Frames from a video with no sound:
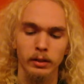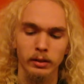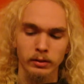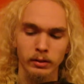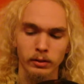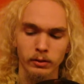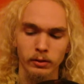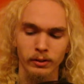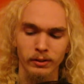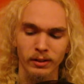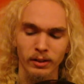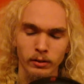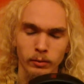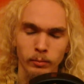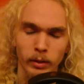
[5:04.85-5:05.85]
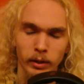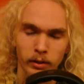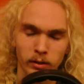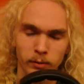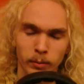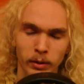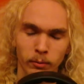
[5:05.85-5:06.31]
accentuated as you might
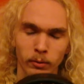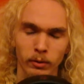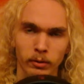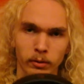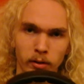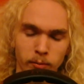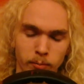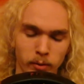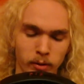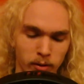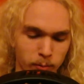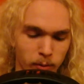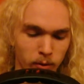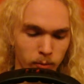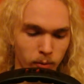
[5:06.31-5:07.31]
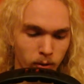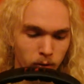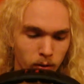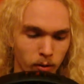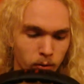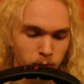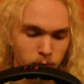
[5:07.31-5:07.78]
expect with a
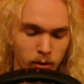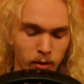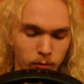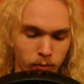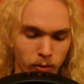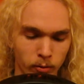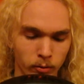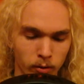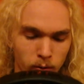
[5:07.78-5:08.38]
closed headphone.